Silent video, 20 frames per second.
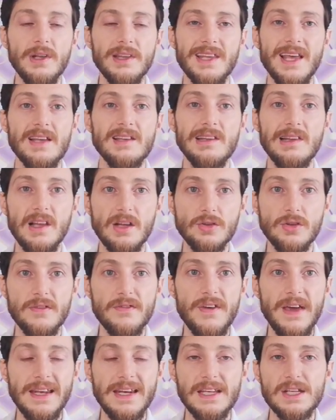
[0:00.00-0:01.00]
It has a lot of
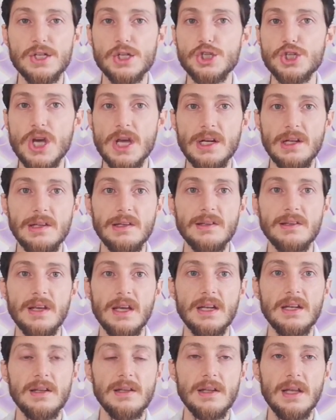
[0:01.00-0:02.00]
energy channels
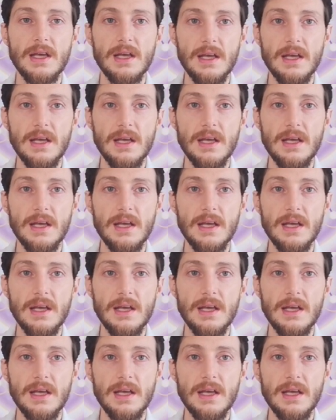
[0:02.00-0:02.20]
and